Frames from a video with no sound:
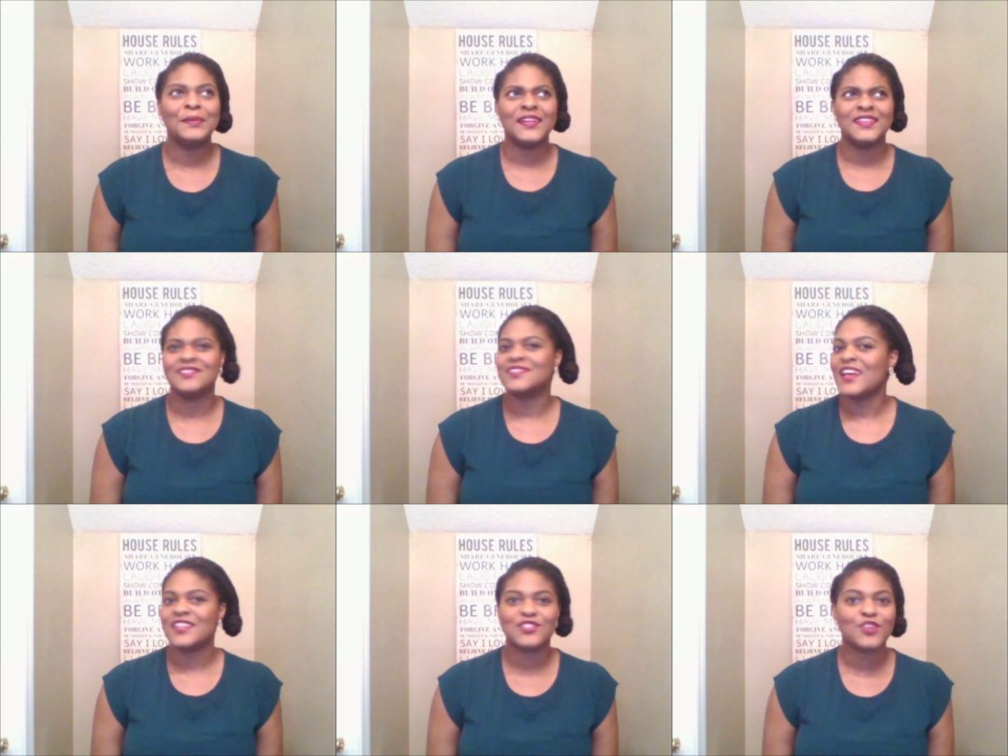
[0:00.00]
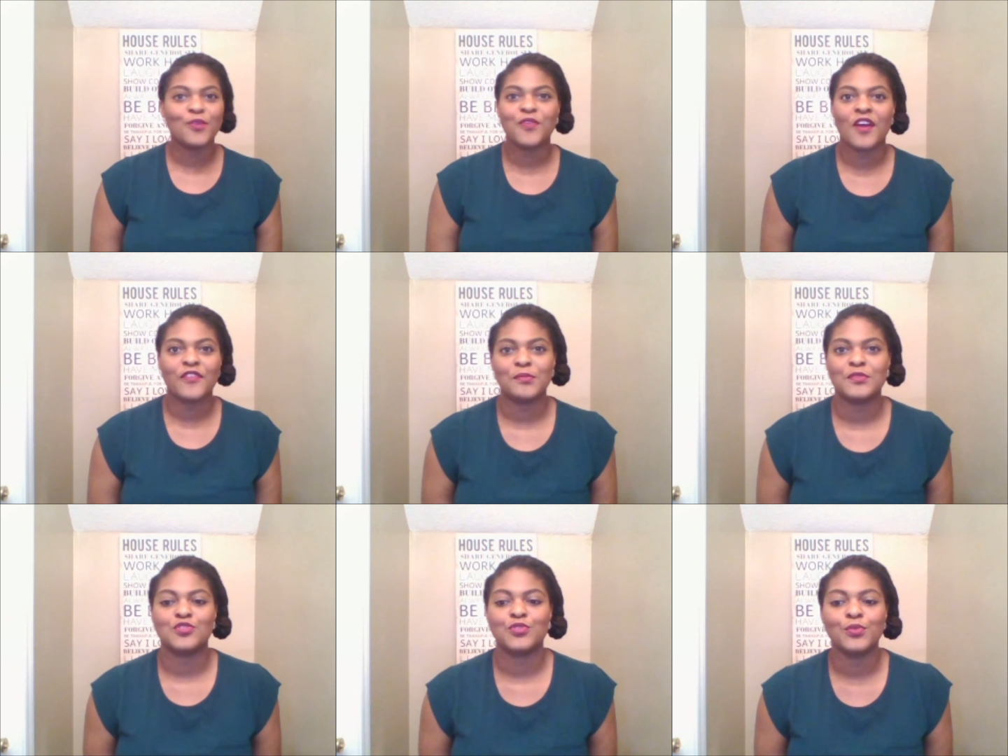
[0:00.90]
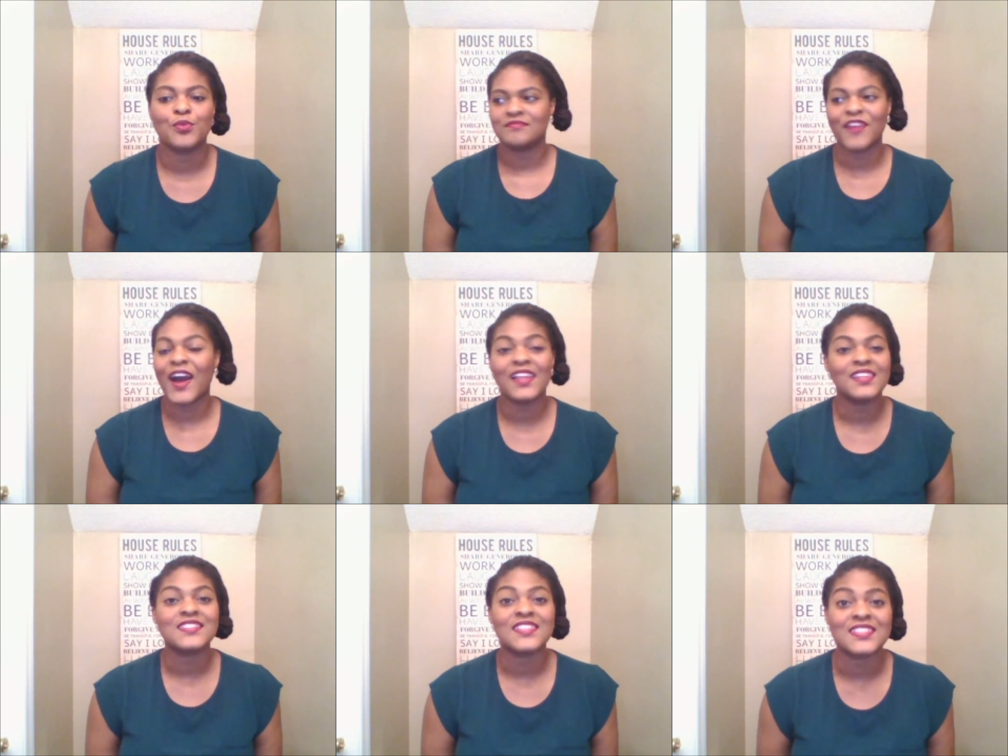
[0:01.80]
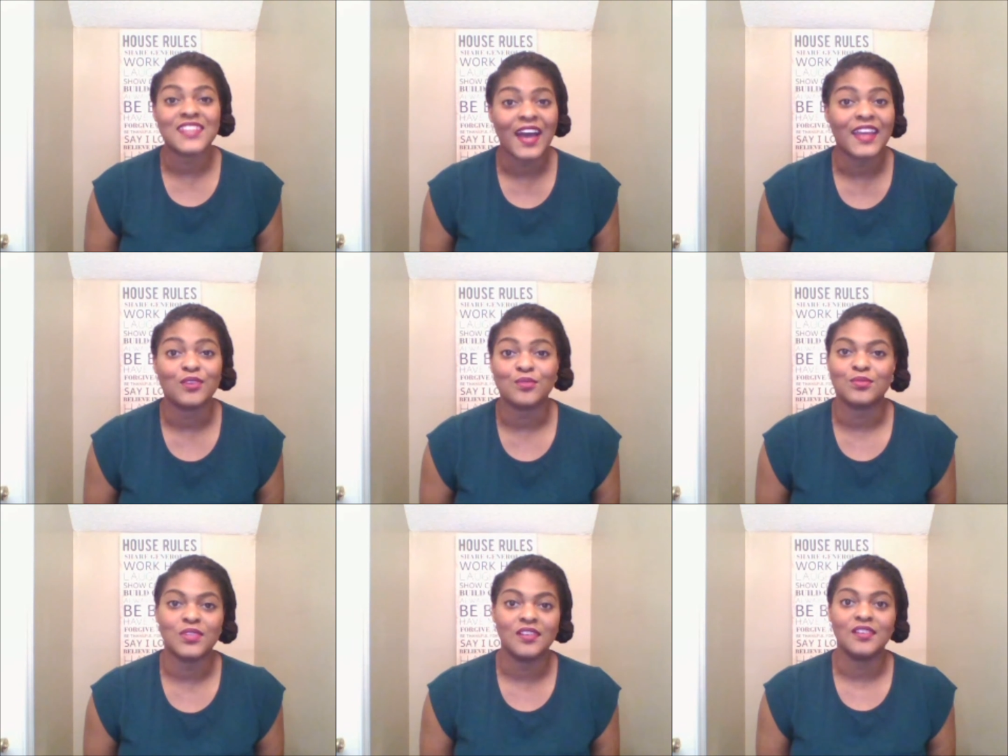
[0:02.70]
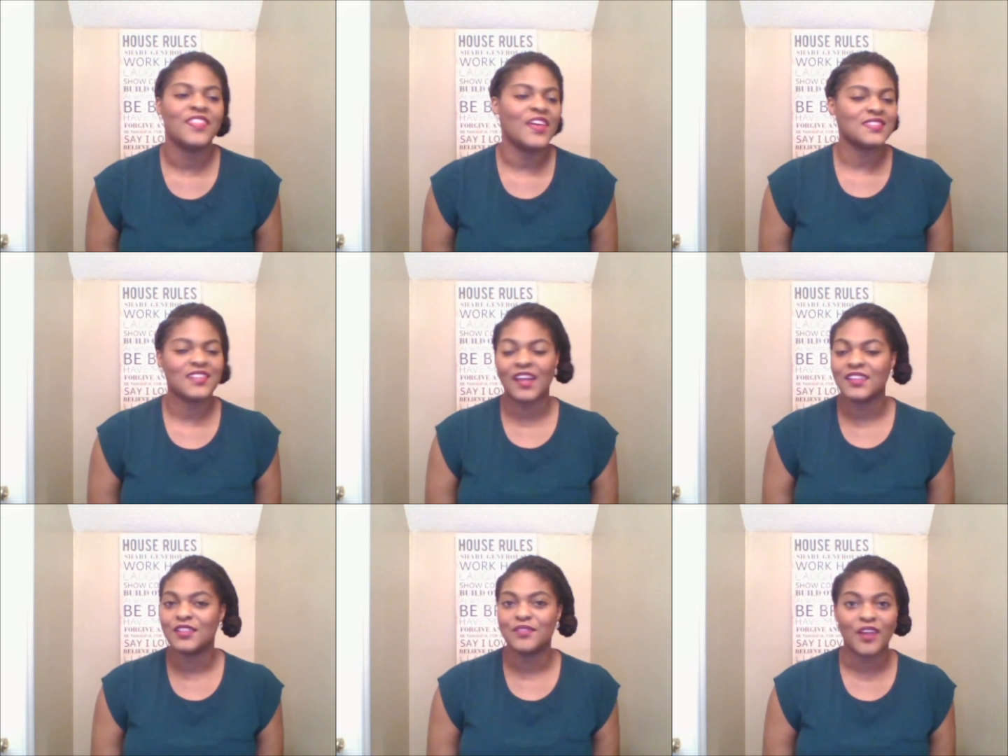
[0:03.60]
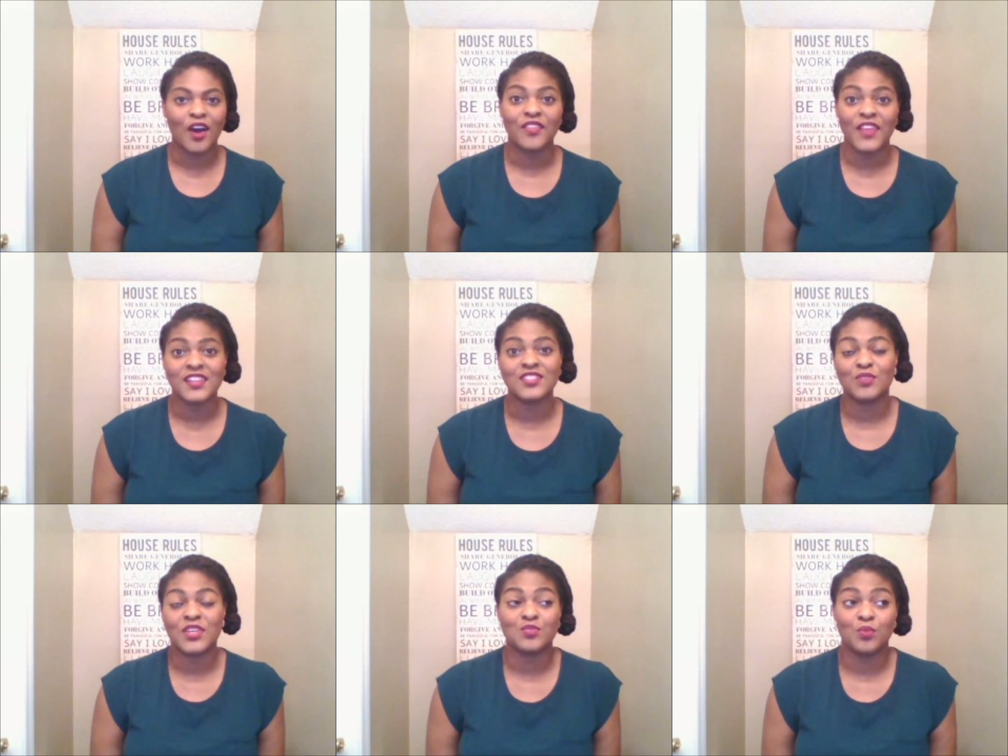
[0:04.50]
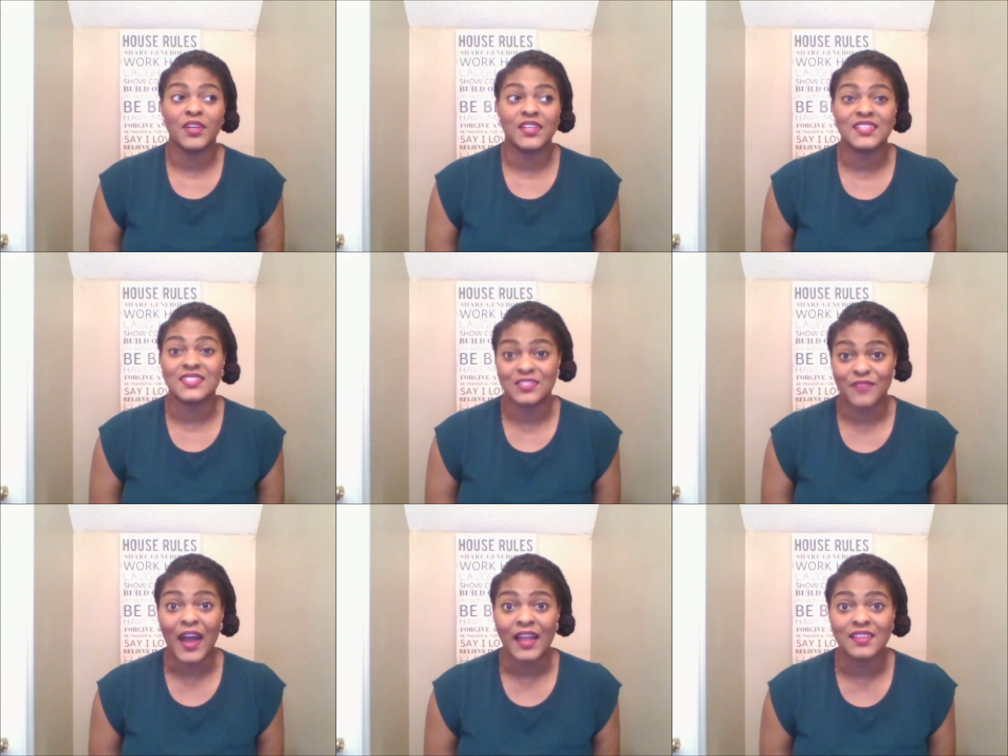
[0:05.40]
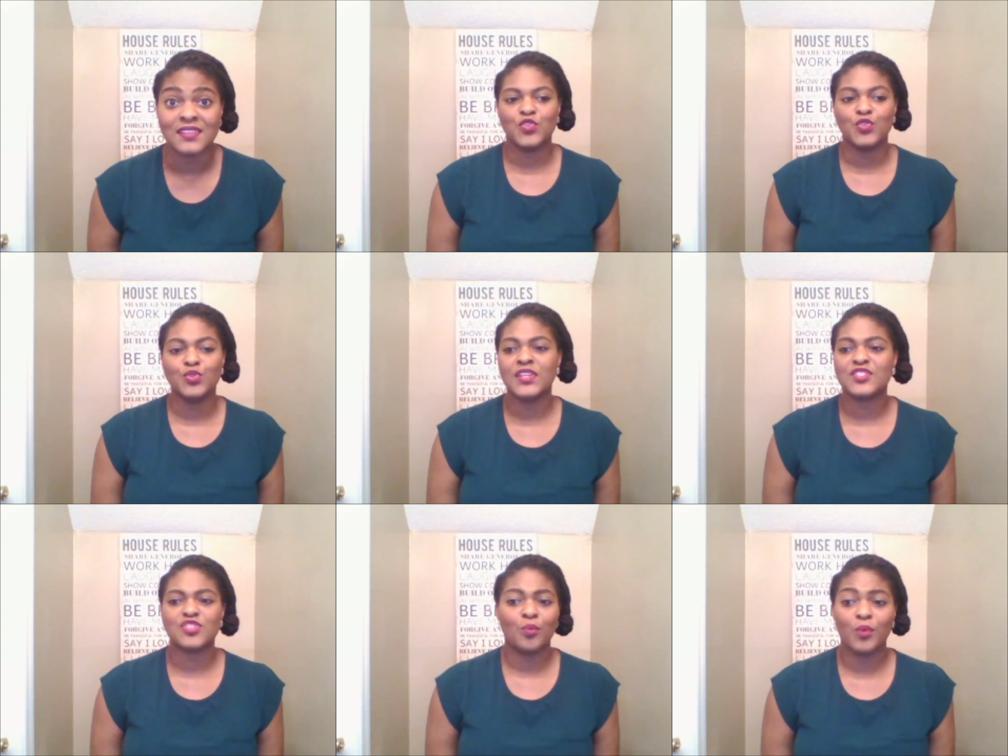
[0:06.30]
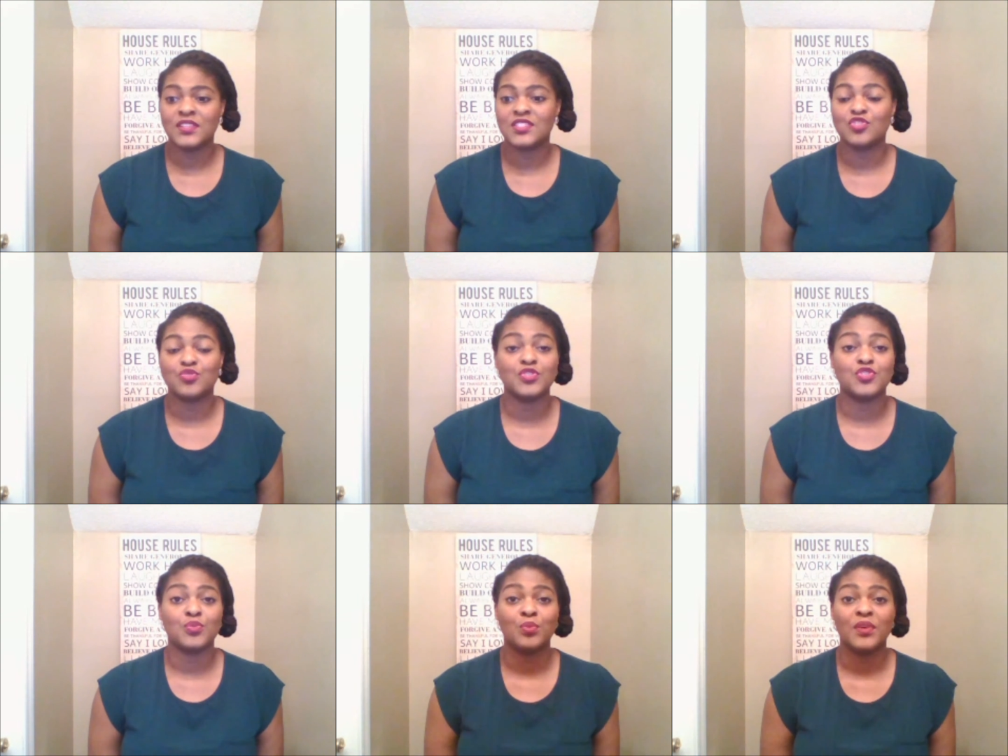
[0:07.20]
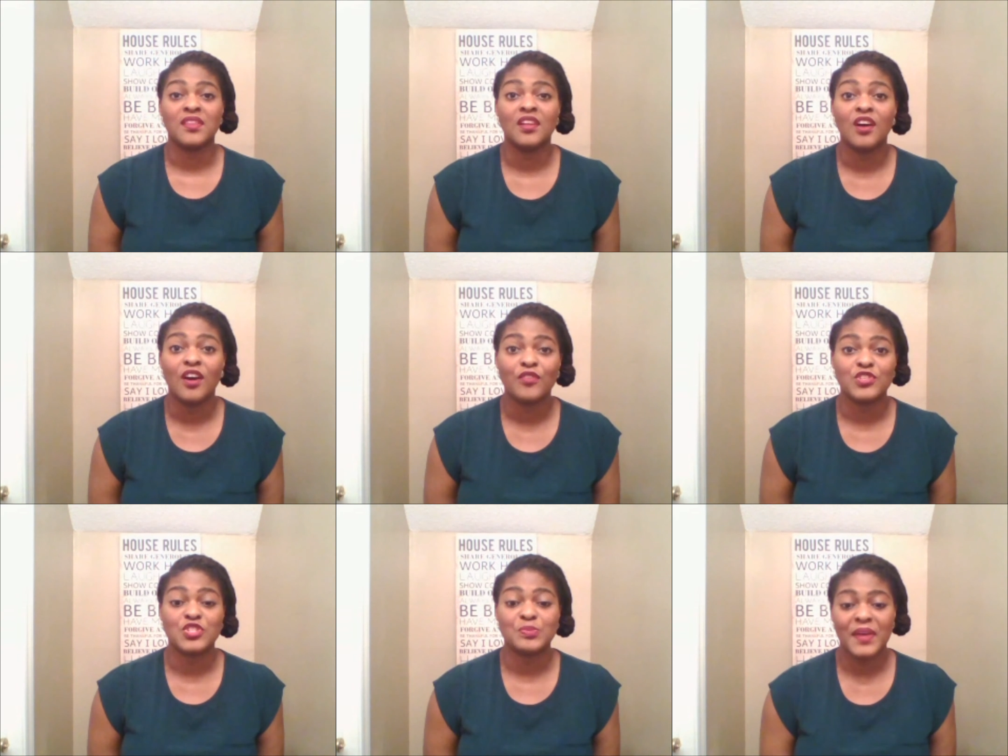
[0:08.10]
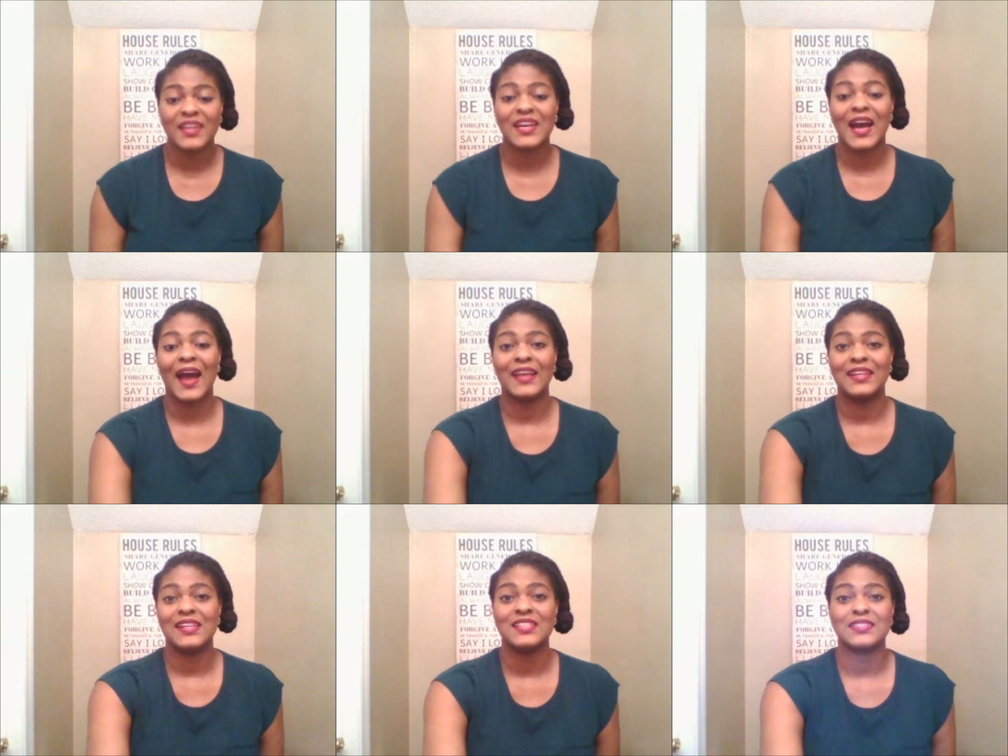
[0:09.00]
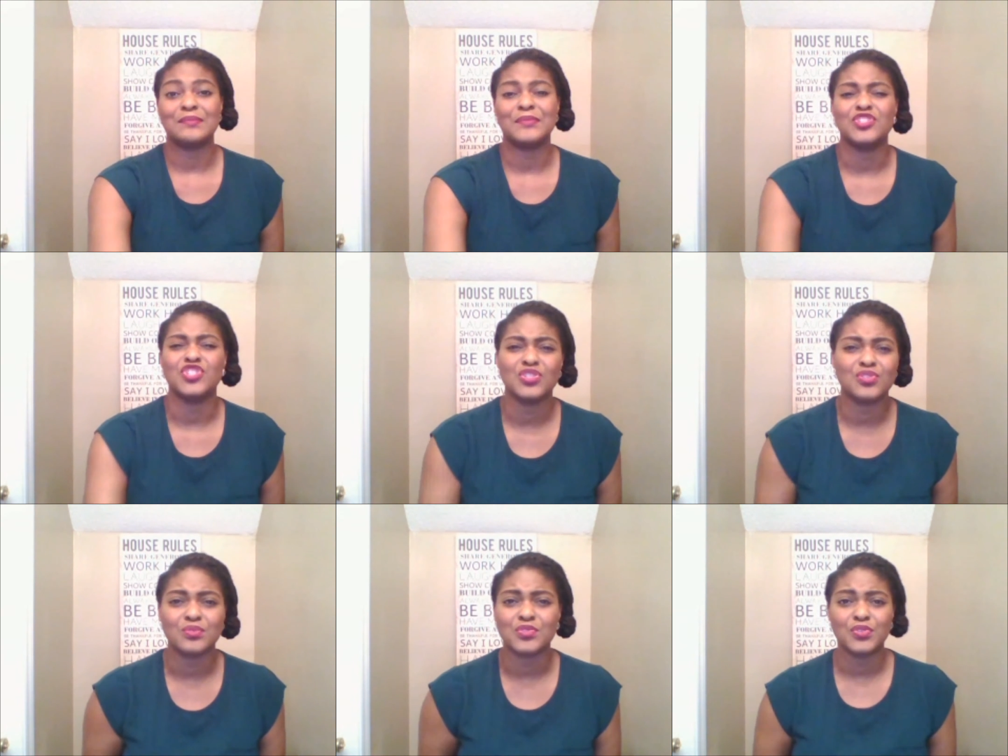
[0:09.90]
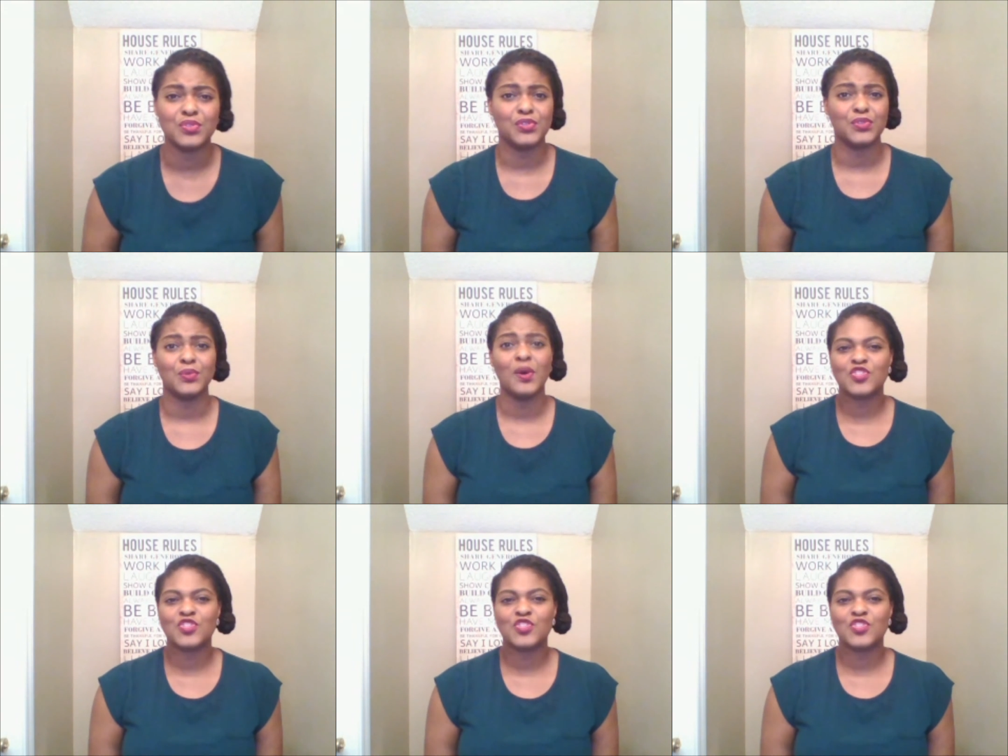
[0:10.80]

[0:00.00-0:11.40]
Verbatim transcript: But that's so far from the truth. Violence does not equal love. That's not love at all. That is, it's what it is, is violent. You need someone to treat you with love, respect, kindness, be gentle to you.